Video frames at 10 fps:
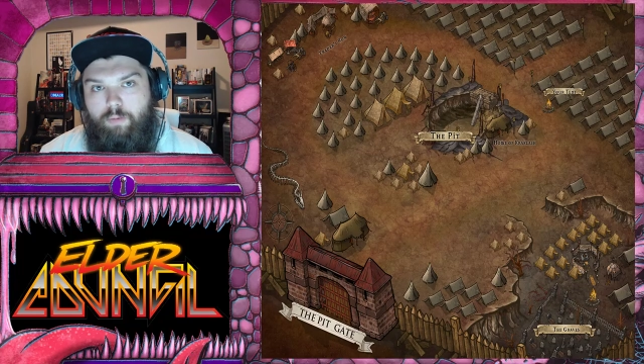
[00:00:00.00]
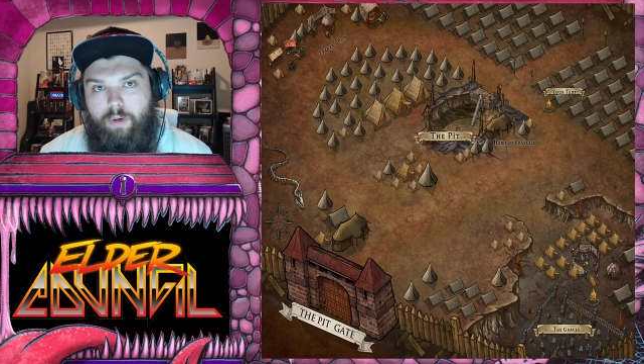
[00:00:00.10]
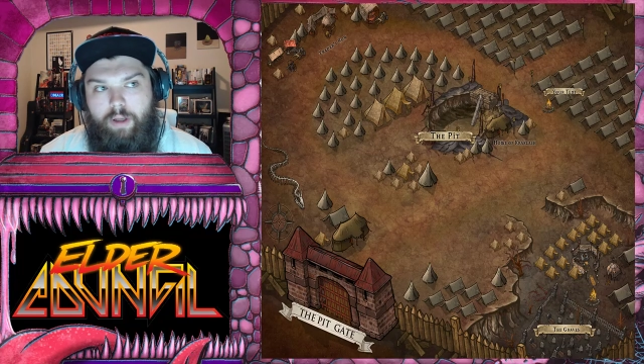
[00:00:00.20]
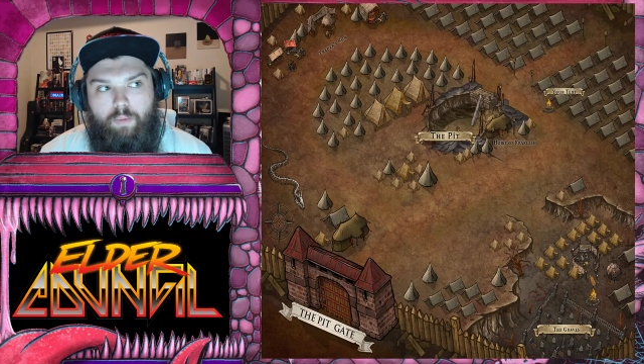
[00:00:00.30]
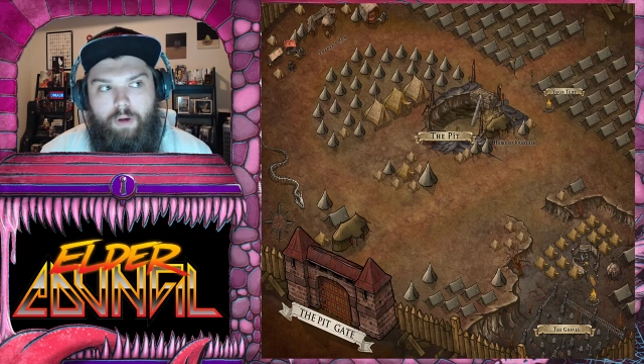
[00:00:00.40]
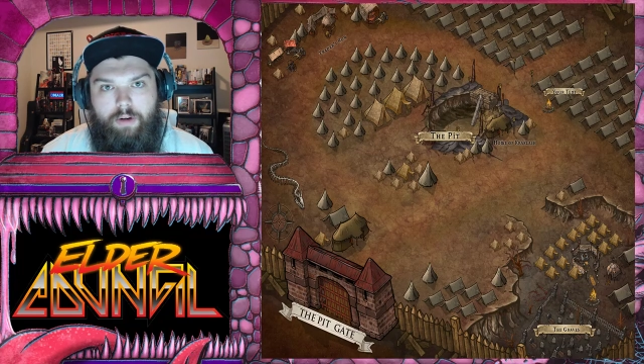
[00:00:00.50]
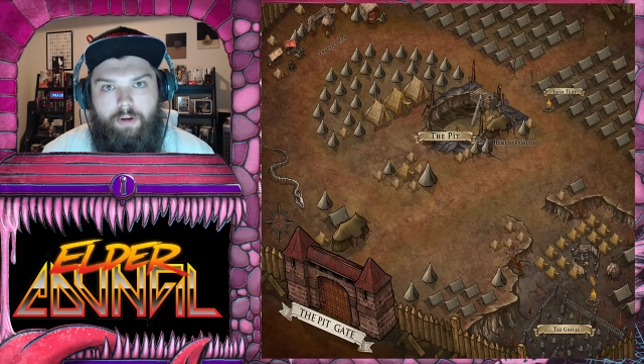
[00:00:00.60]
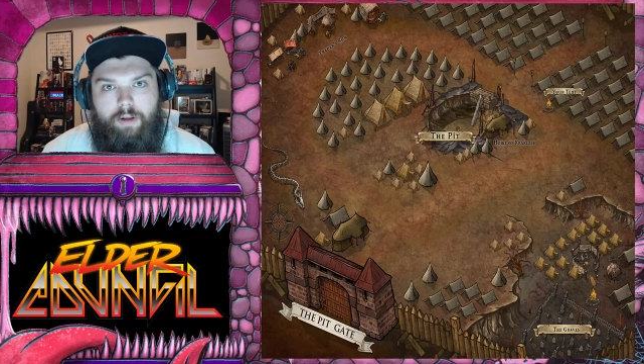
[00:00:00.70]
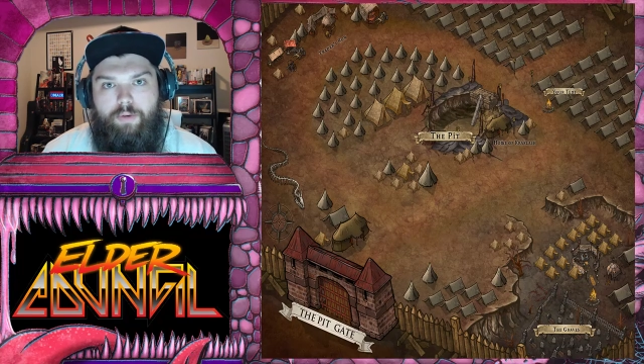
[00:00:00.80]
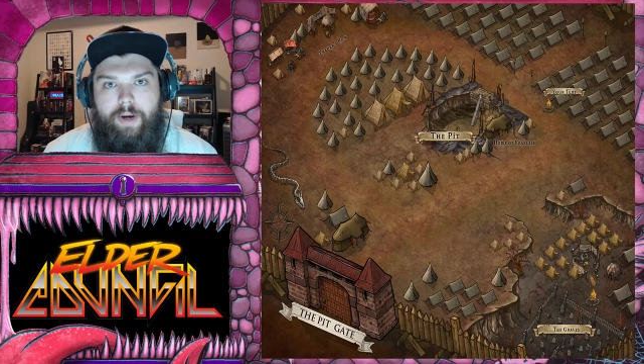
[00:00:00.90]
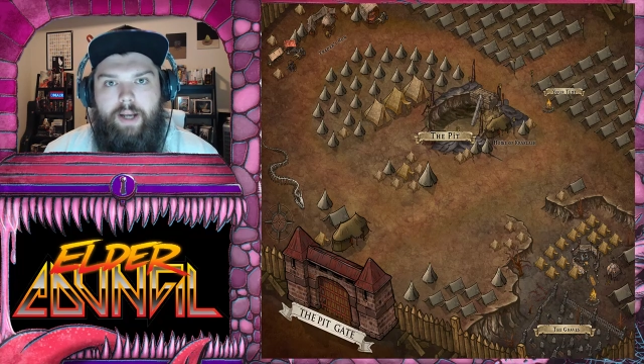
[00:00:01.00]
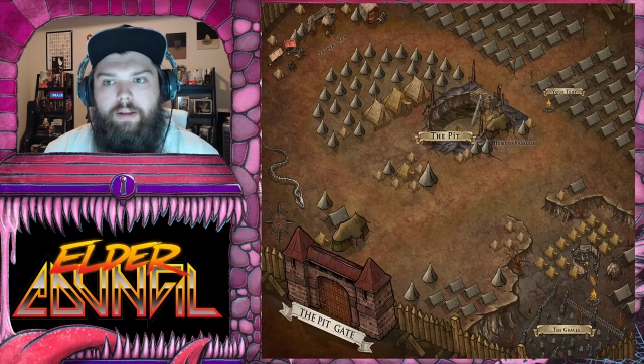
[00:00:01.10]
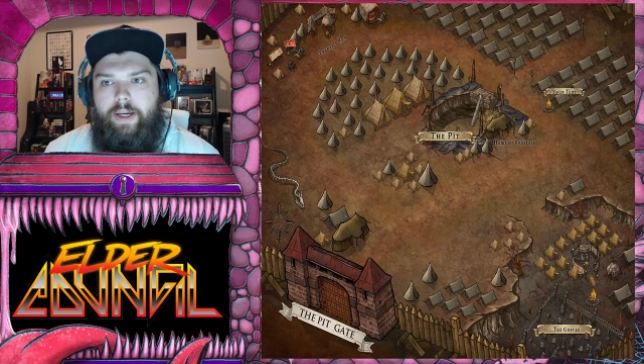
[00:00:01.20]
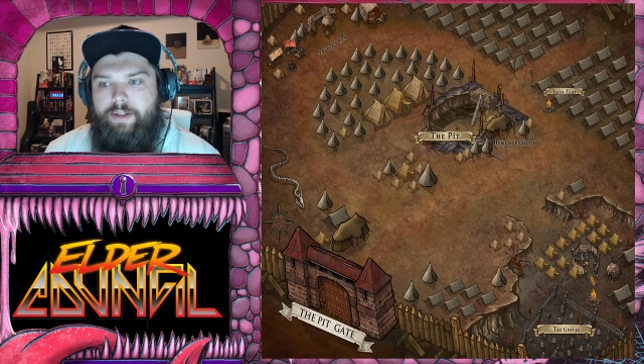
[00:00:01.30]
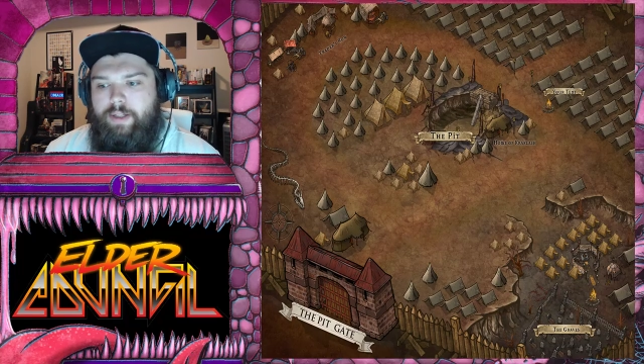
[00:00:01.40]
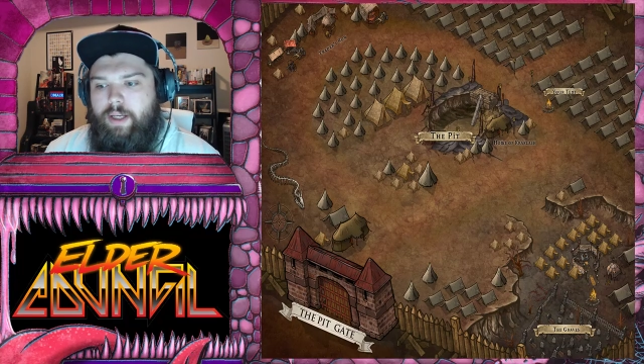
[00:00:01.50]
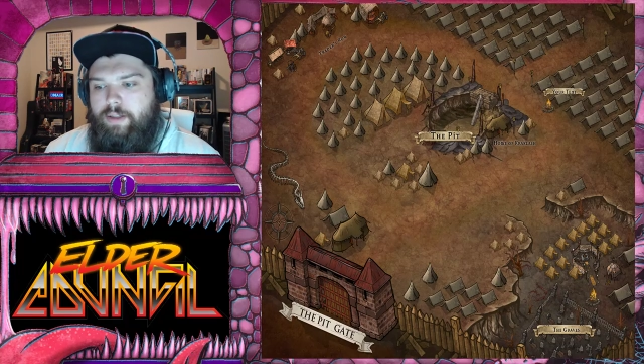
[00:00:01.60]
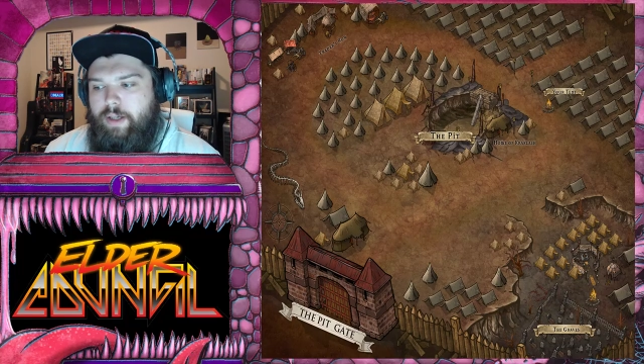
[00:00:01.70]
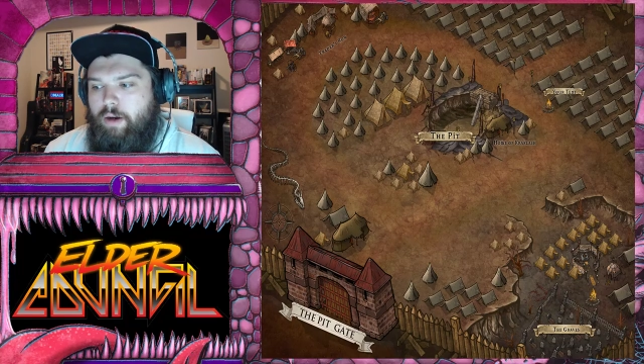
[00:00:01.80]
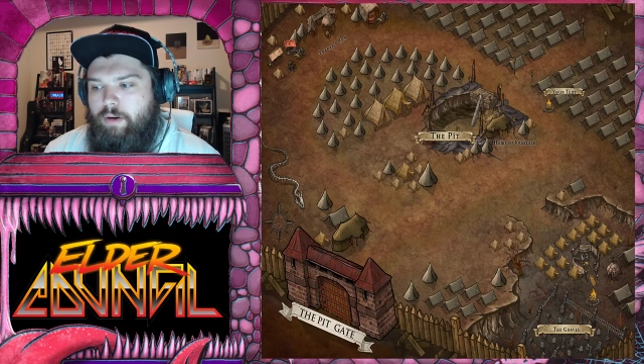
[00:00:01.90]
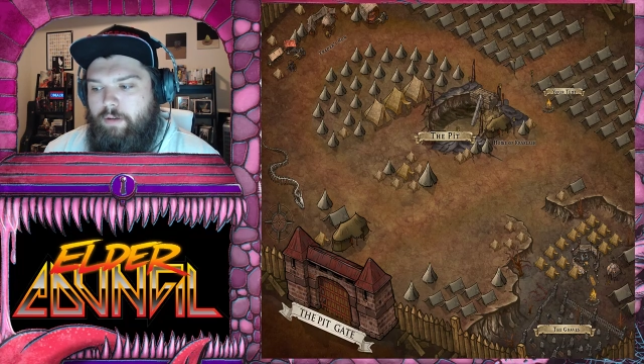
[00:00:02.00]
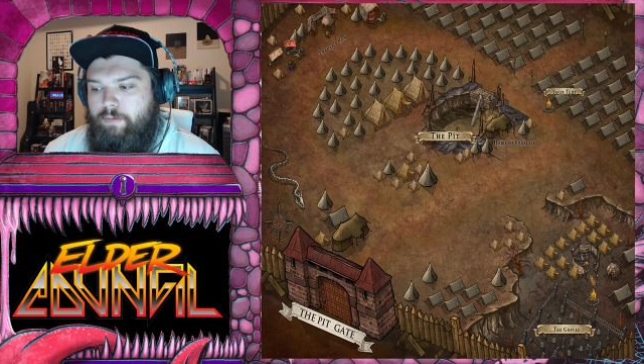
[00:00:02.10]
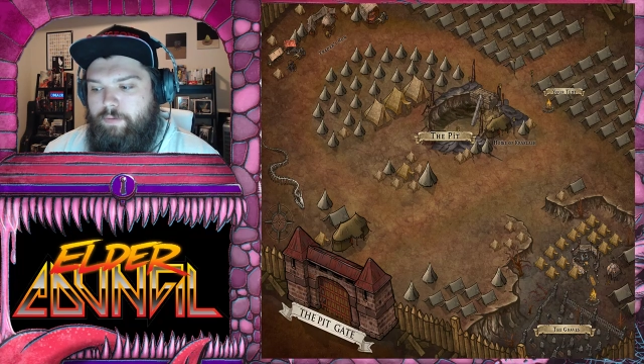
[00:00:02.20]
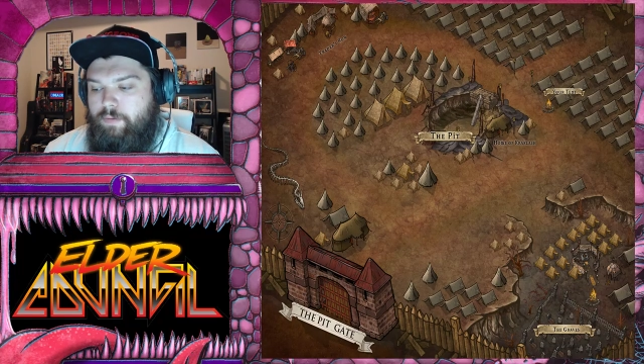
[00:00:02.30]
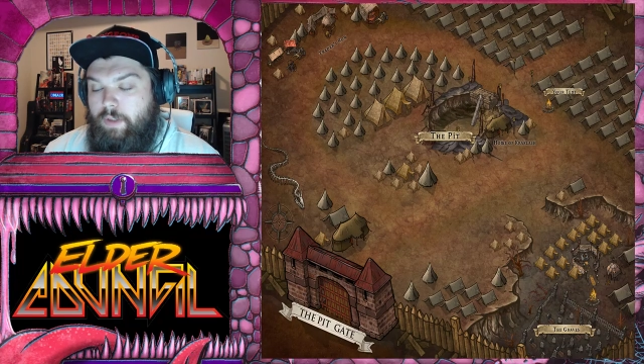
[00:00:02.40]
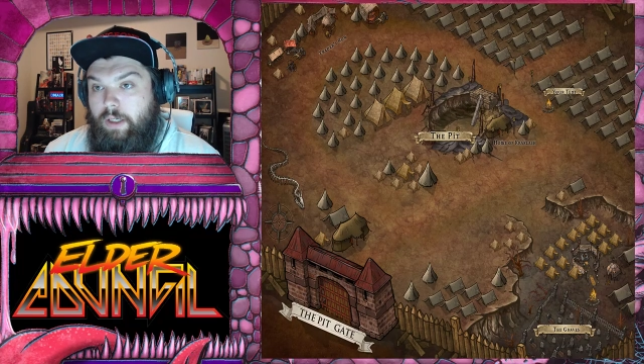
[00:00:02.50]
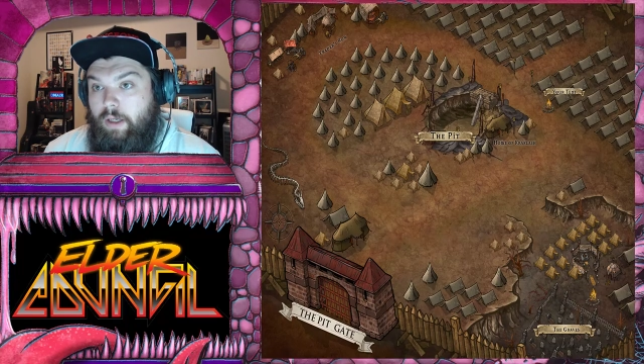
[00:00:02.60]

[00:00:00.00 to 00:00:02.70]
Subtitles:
While Cracklash takes care of